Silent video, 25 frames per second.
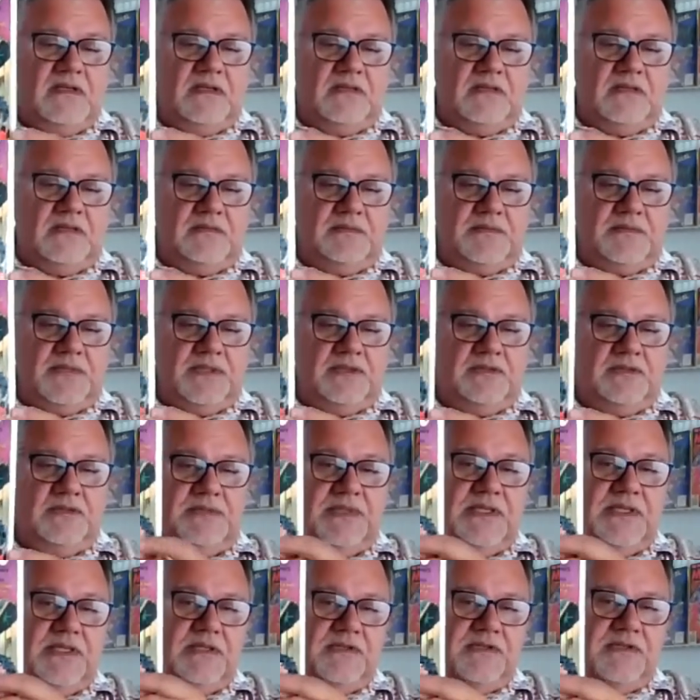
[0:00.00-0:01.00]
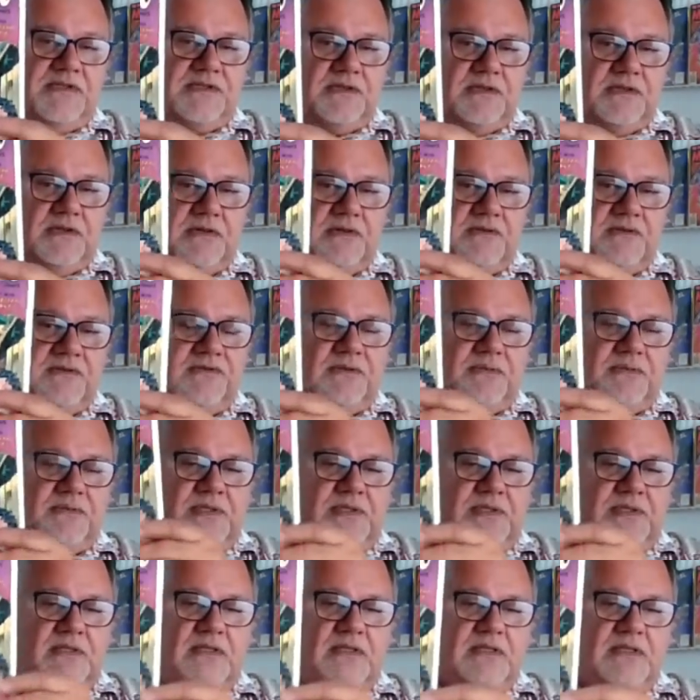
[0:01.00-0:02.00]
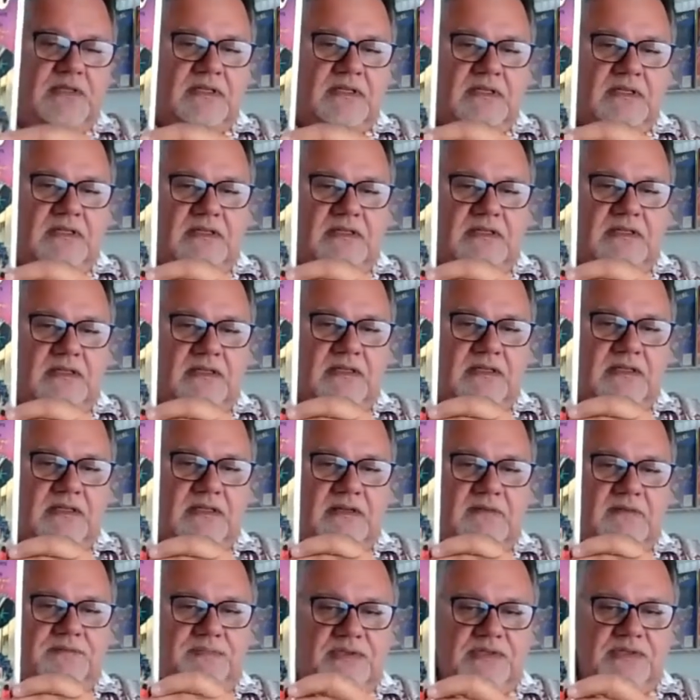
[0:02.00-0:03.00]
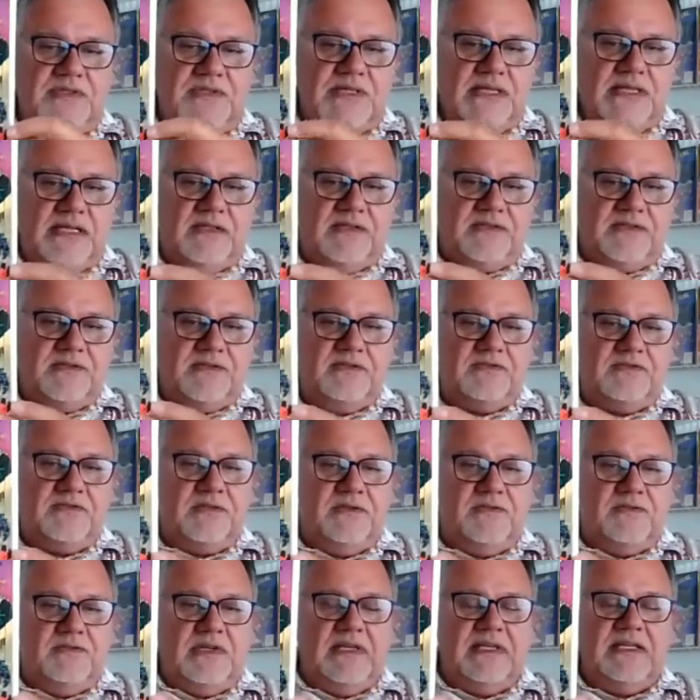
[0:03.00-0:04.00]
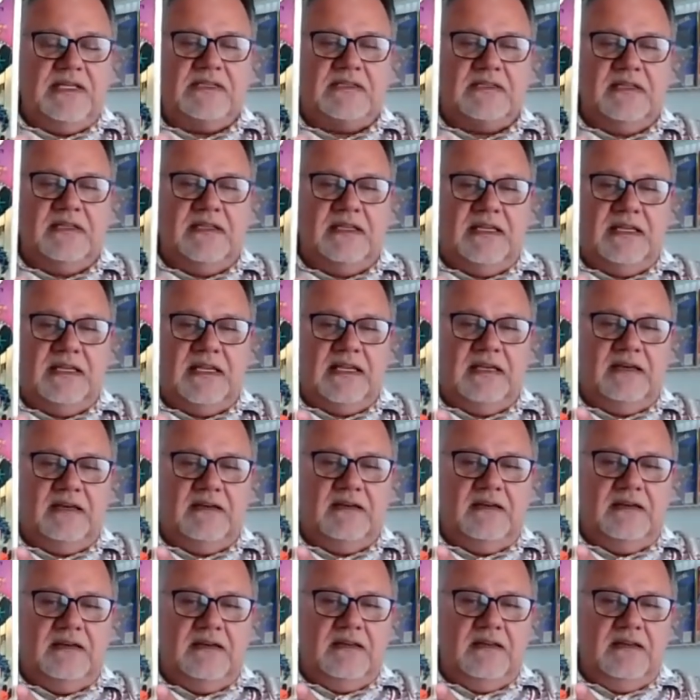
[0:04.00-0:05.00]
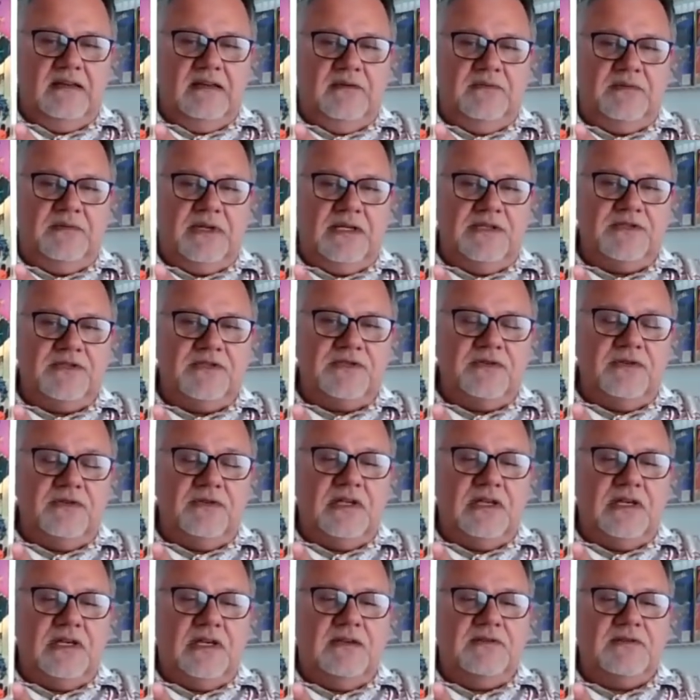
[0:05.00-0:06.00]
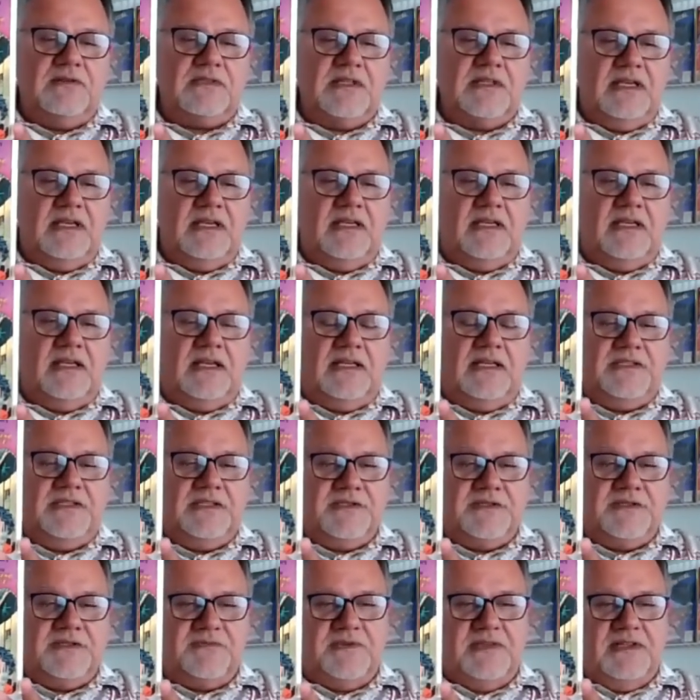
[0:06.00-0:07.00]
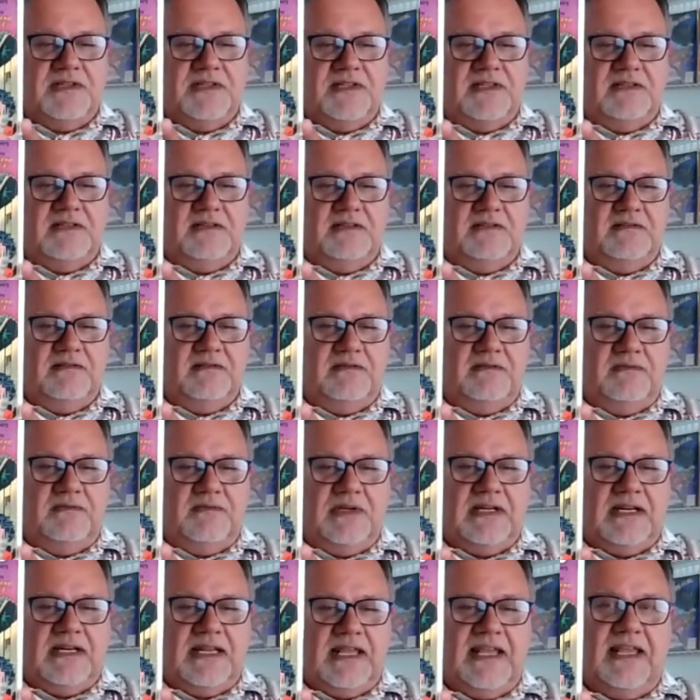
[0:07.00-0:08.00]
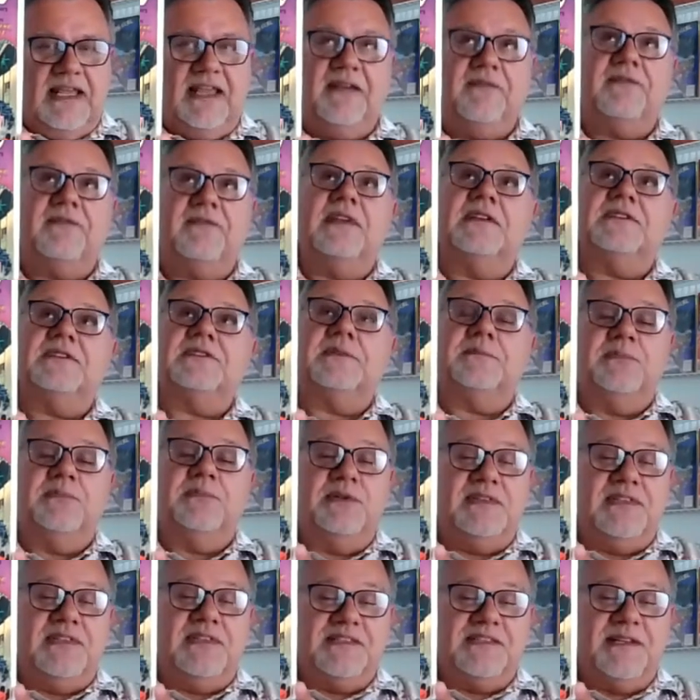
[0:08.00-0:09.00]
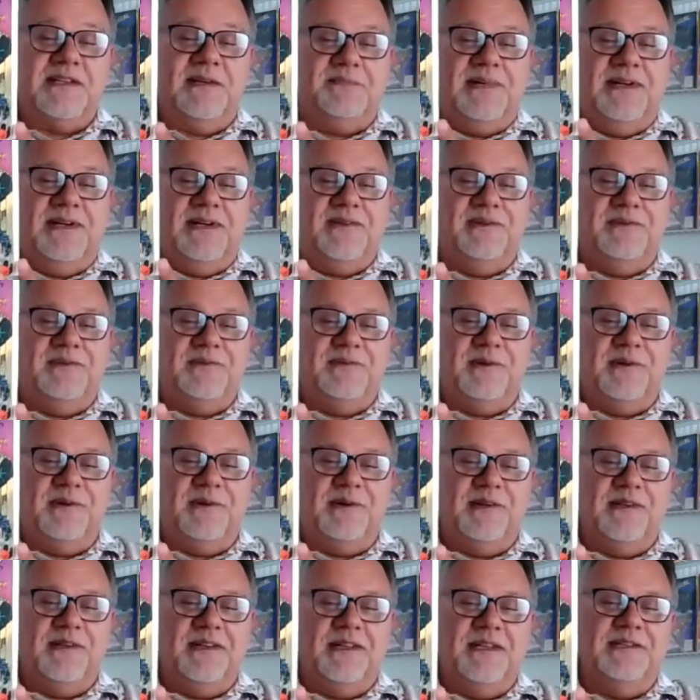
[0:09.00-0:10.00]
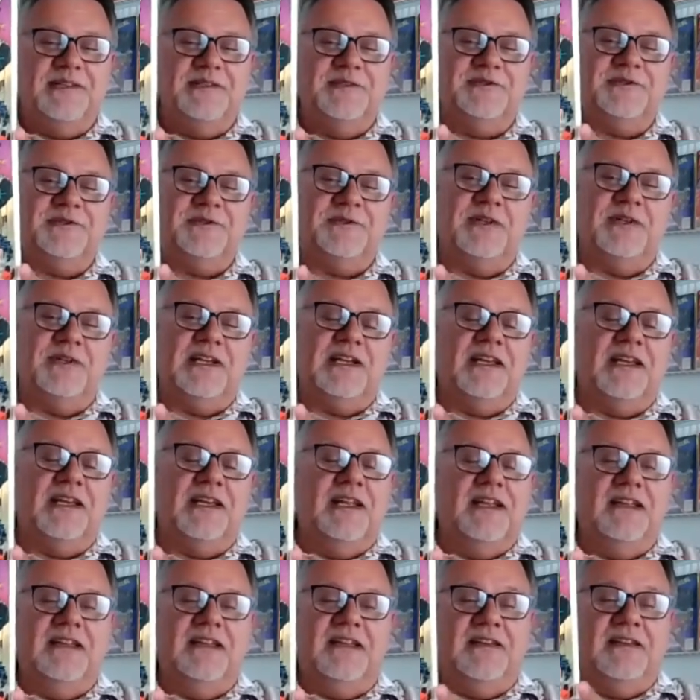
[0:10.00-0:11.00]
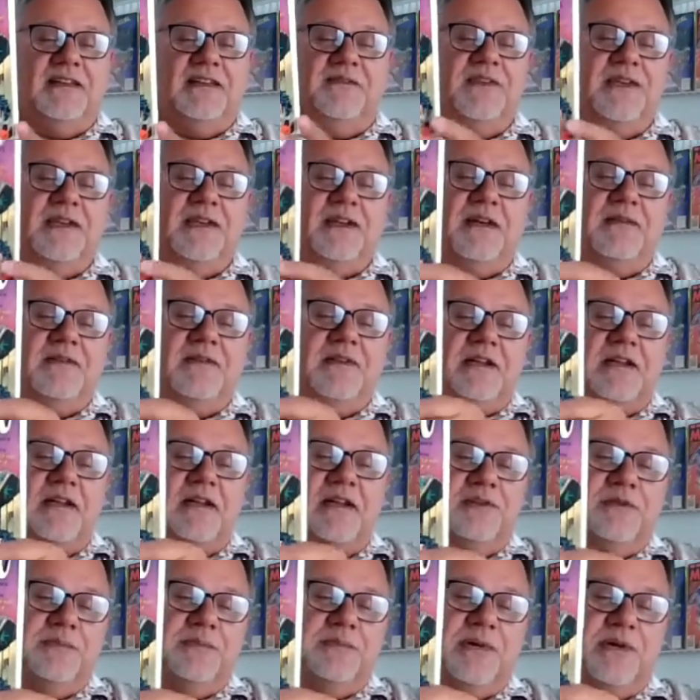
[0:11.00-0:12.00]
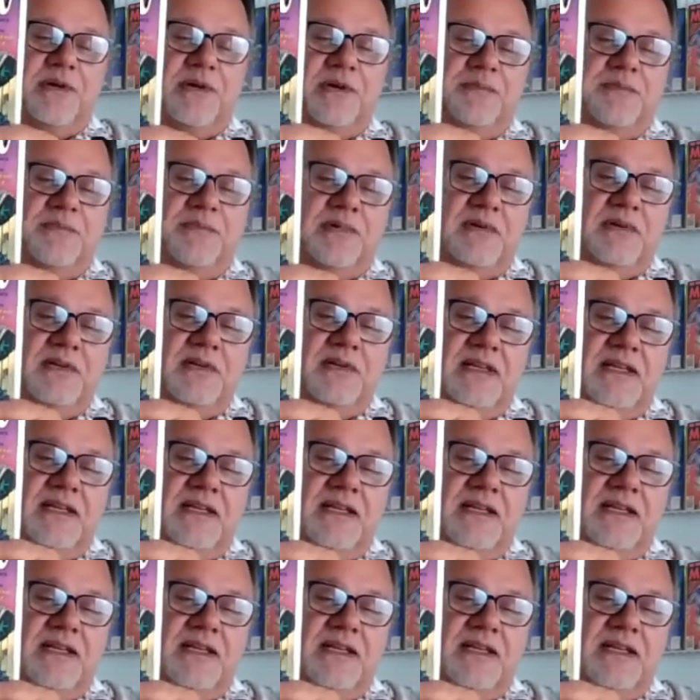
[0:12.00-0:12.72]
It could be conserved, but it presents so nicely. And when I saw it, I was like, I just really want to have this and put this up on the wall and enjoy it. I love the color purple.